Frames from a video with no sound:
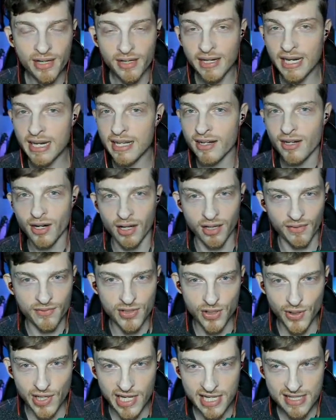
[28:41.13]
they're getting Call of
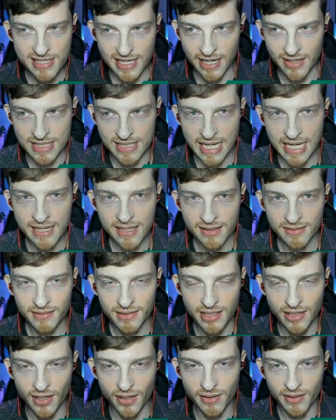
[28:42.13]
Duty, it sounds like,
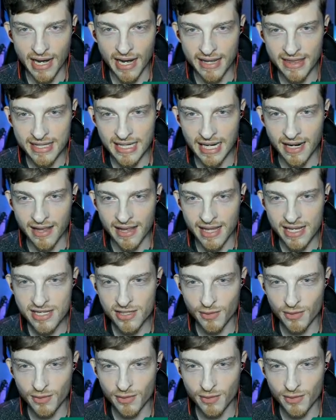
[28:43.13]
at the end of this.